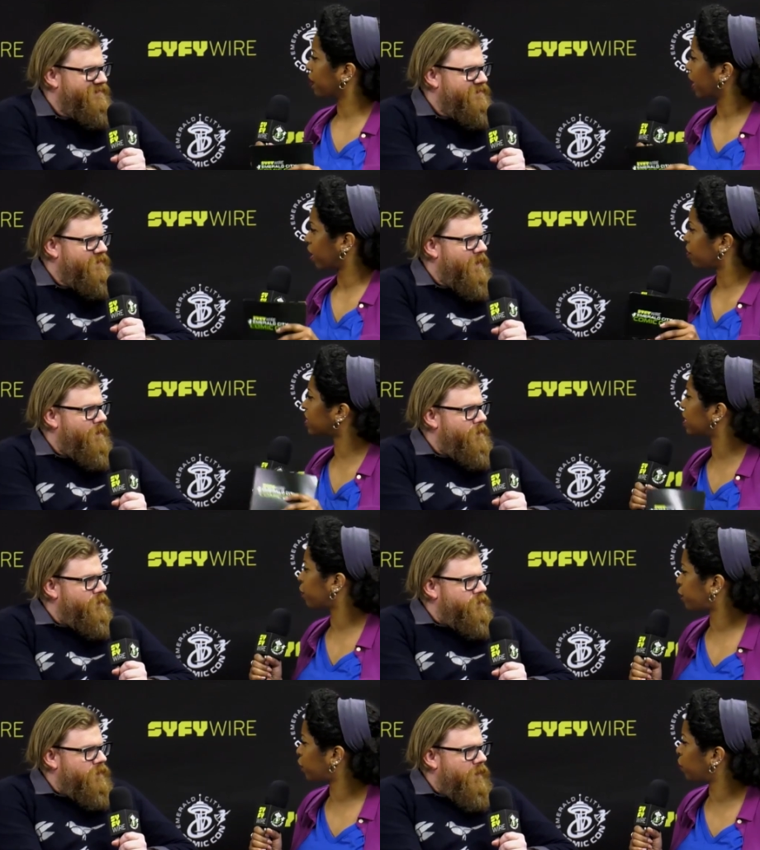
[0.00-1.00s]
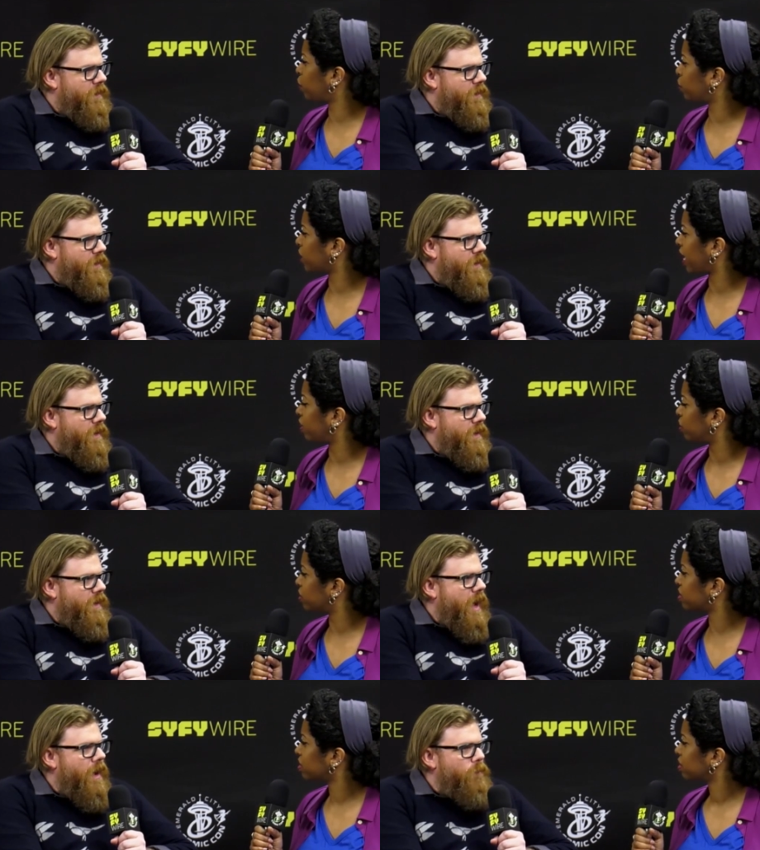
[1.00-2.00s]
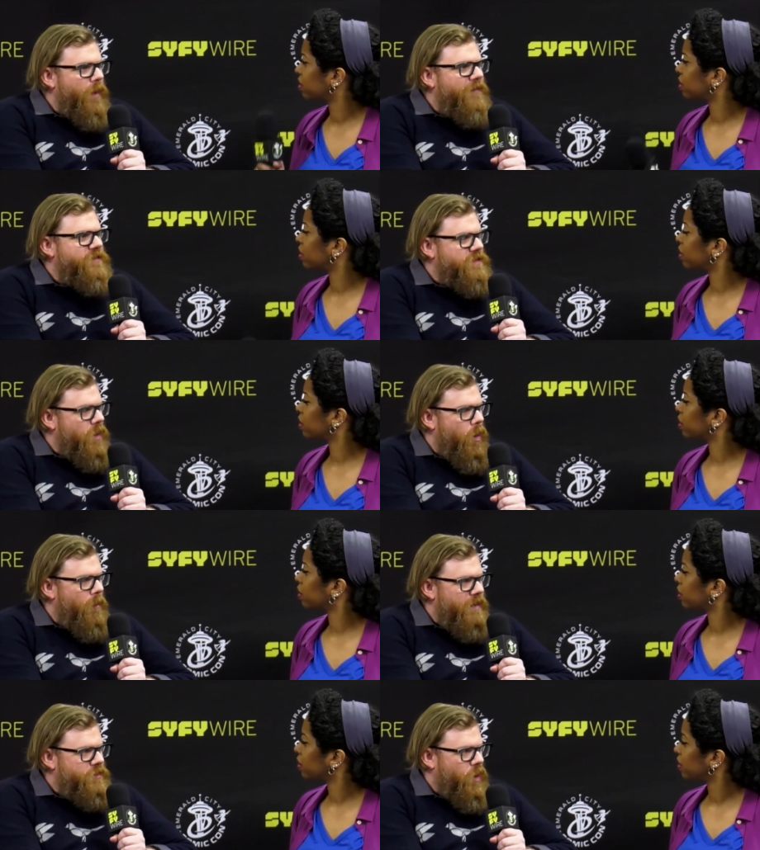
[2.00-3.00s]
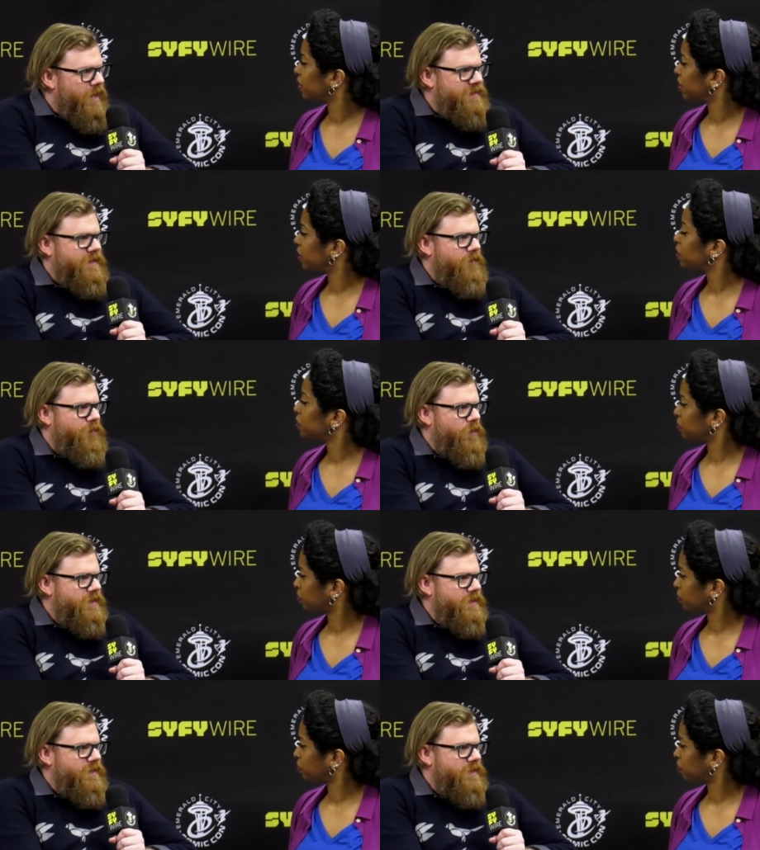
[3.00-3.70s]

Speaker 1: out? I've seen a few new titles.
Speaker 2: Um, we have so much great stuff for the